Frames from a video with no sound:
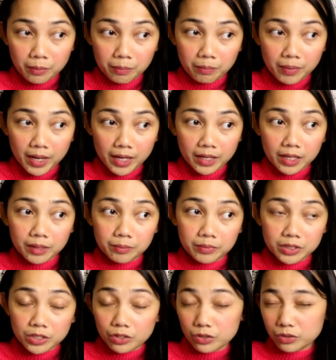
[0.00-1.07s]
buy
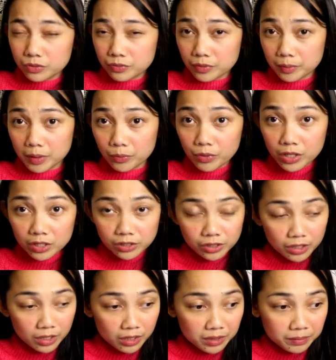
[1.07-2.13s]
materials for my
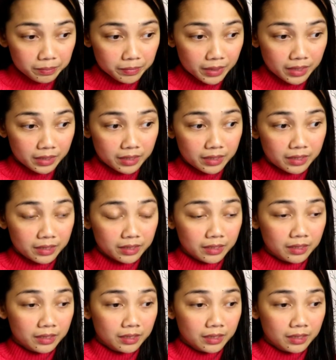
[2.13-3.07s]
workshop, and then